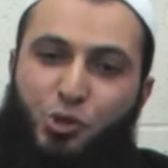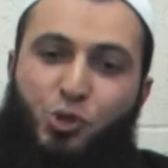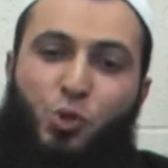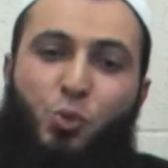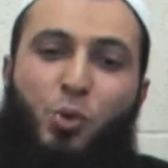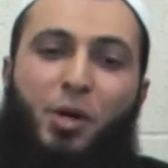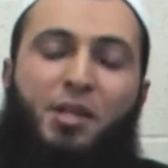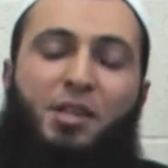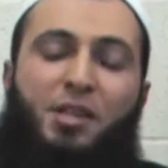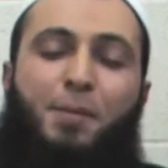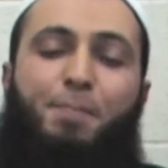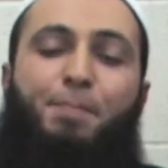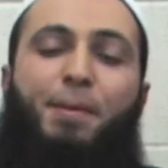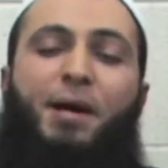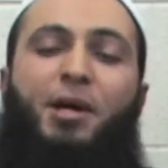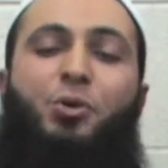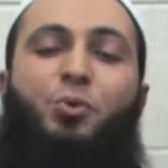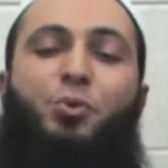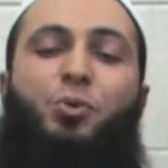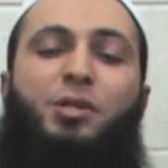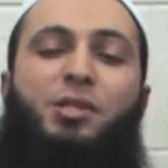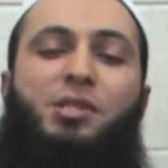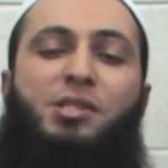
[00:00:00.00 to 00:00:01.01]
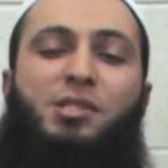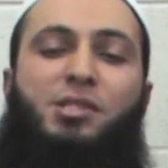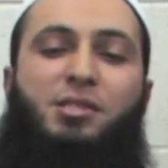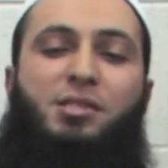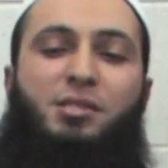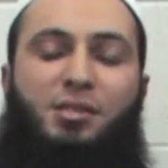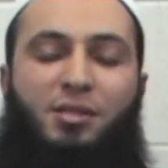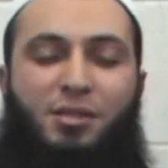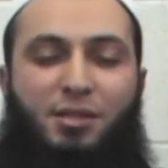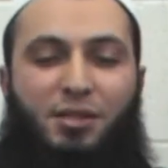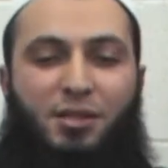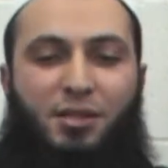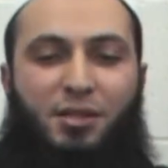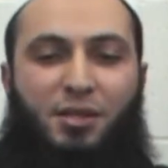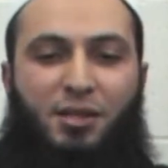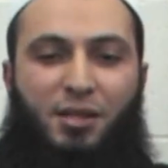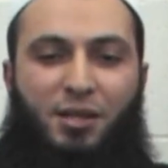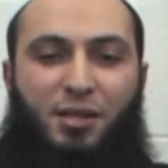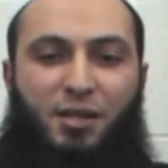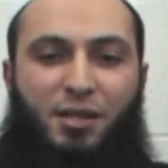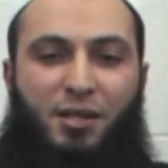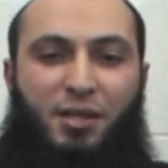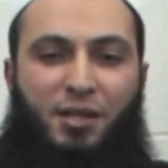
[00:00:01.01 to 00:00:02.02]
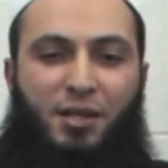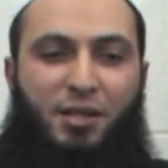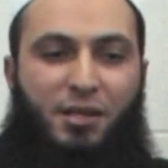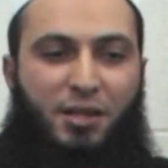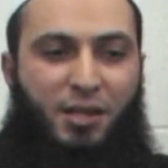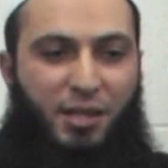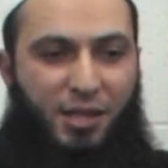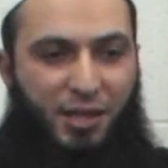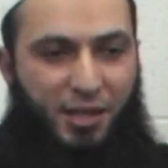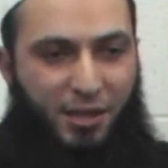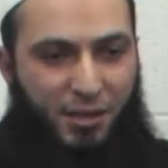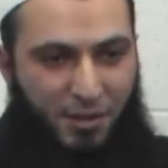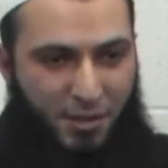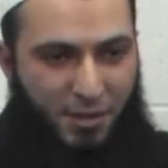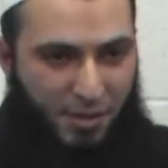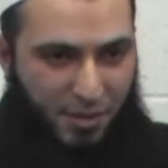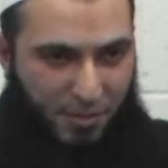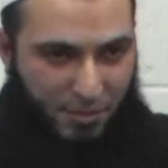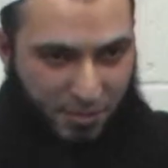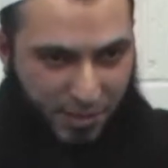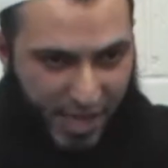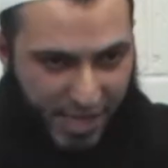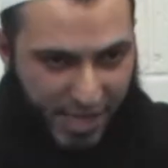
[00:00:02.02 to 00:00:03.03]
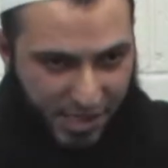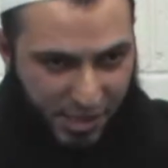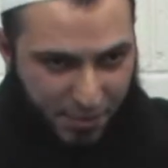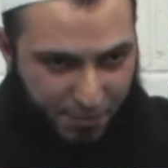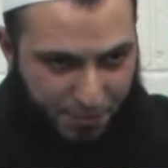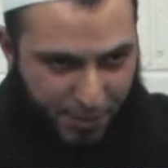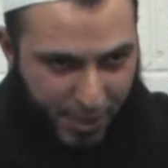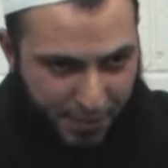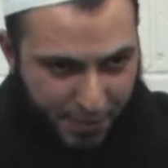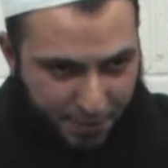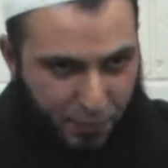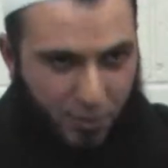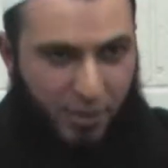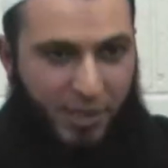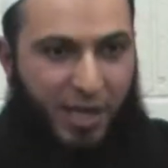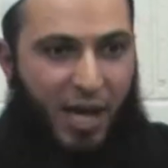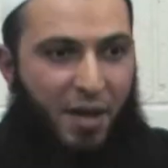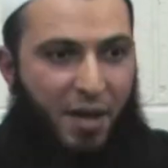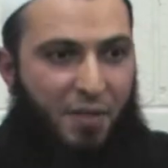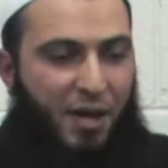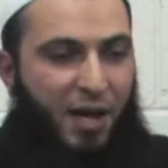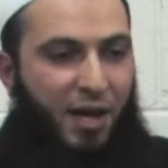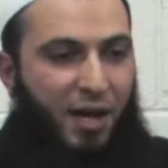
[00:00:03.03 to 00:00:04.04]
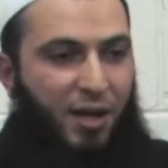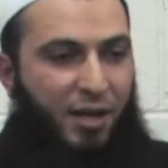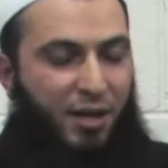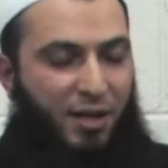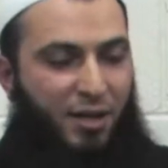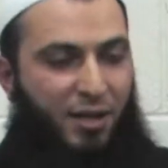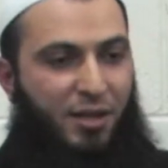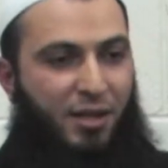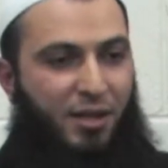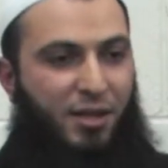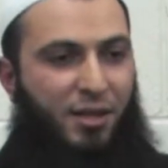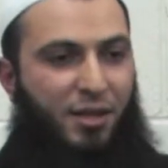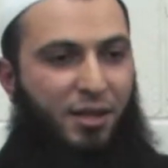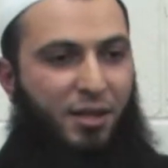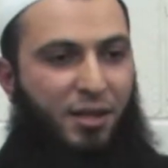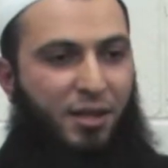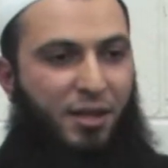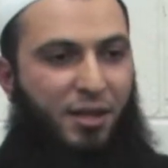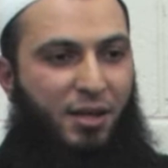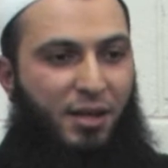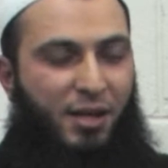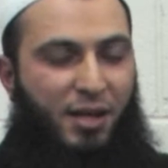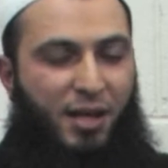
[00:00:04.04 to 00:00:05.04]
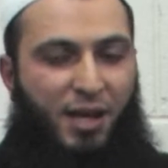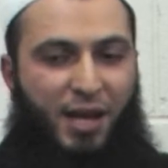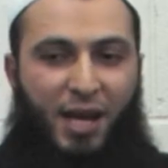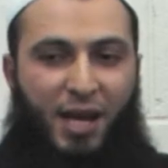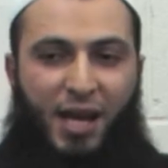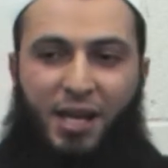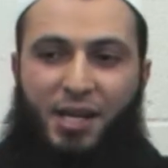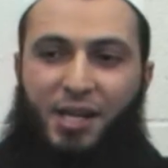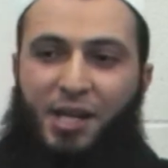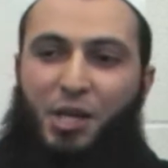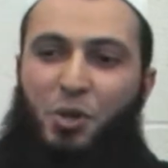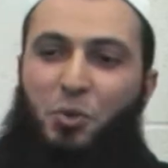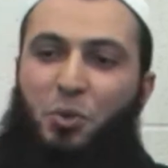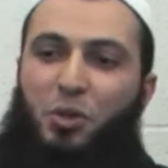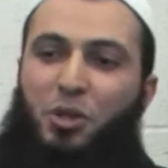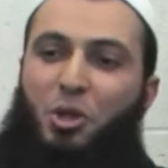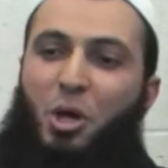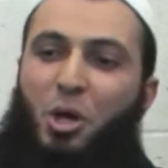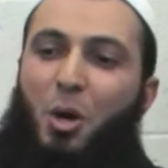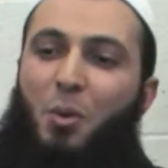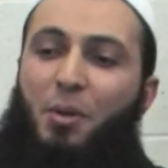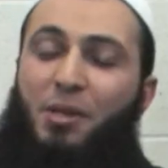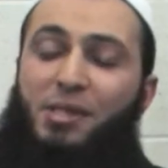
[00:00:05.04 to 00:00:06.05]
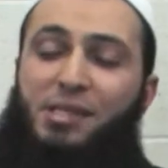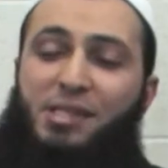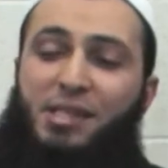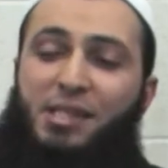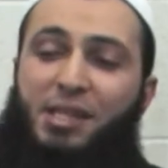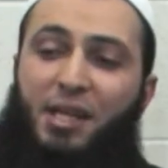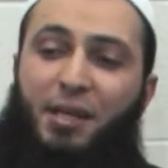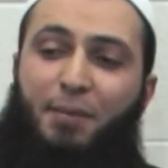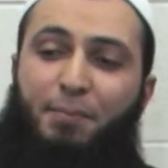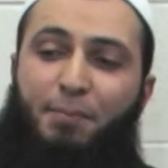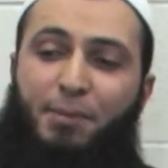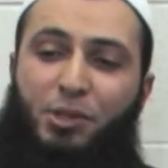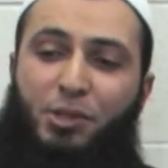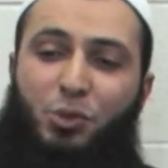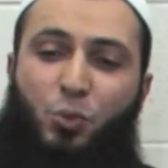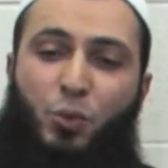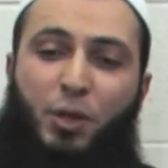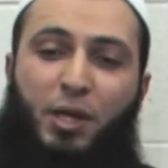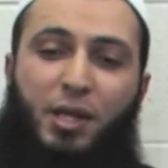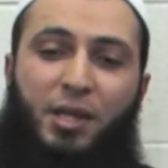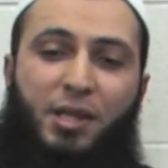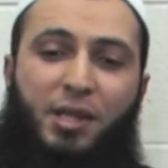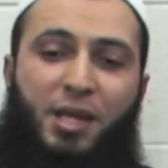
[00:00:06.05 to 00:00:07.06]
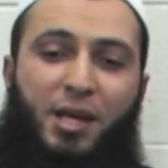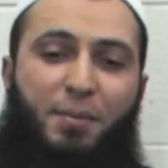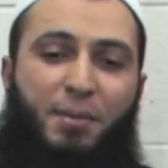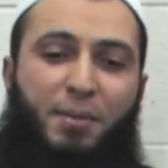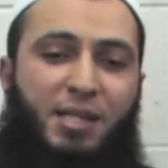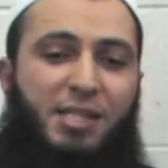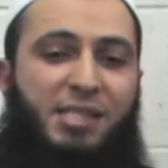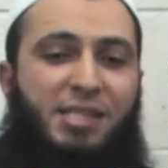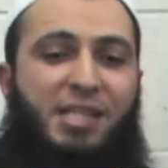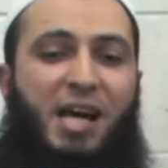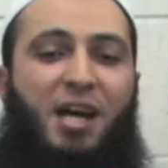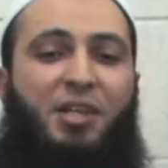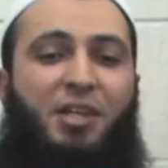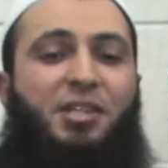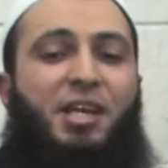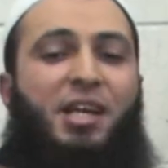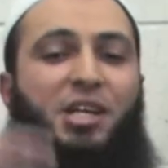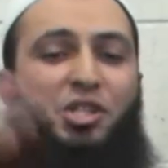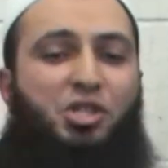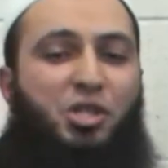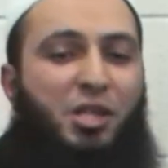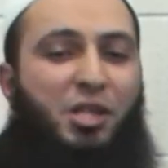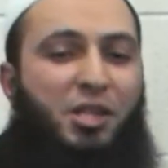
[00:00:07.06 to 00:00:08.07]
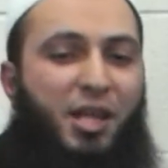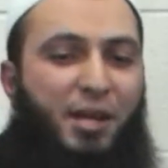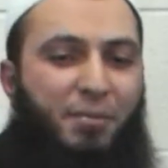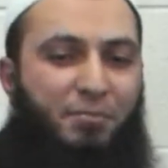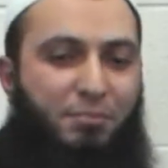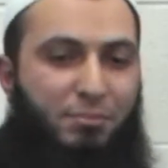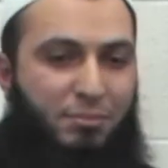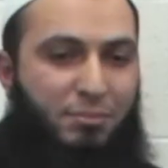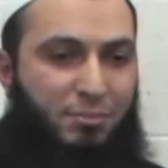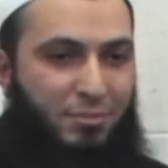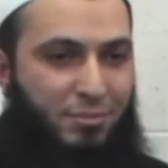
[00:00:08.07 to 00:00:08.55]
to where the Bedouins, the desert people, gather, and he will go and sit in between them and start teaching them.